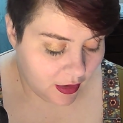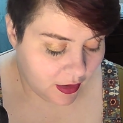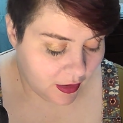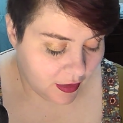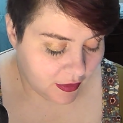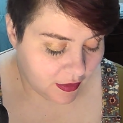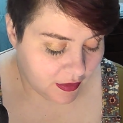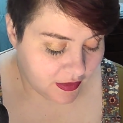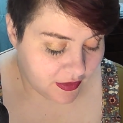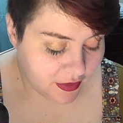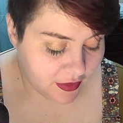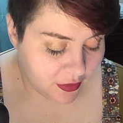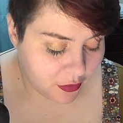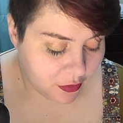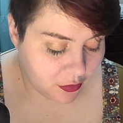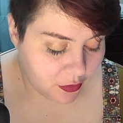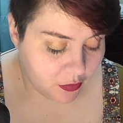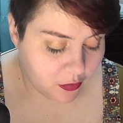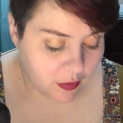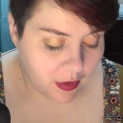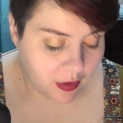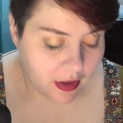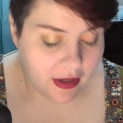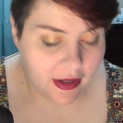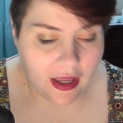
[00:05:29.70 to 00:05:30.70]

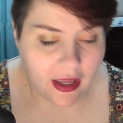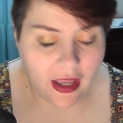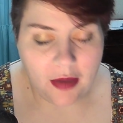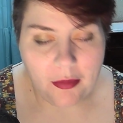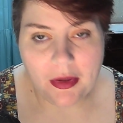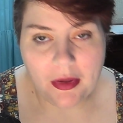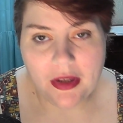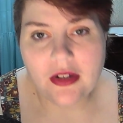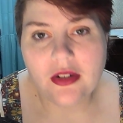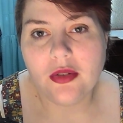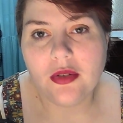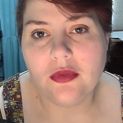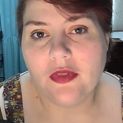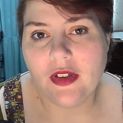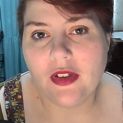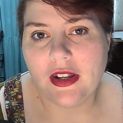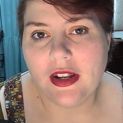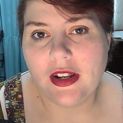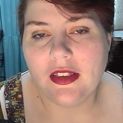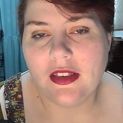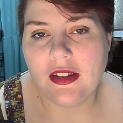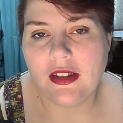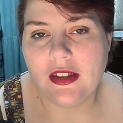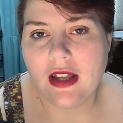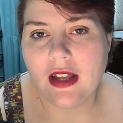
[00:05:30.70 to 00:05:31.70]
So I came into
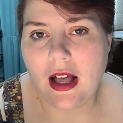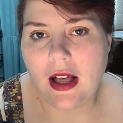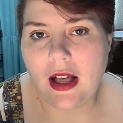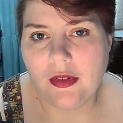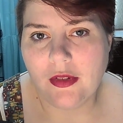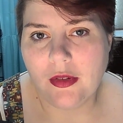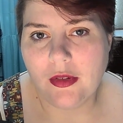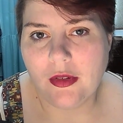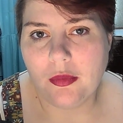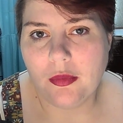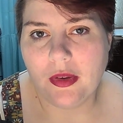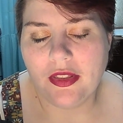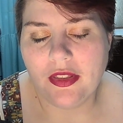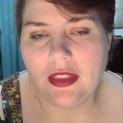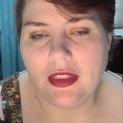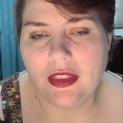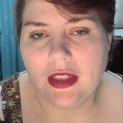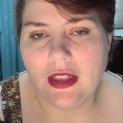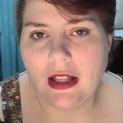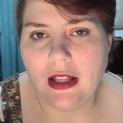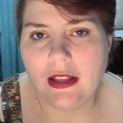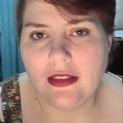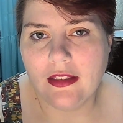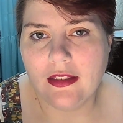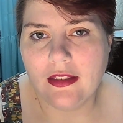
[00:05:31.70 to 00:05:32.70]
reading the novel with
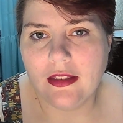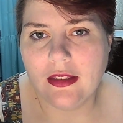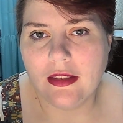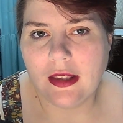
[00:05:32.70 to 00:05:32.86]
not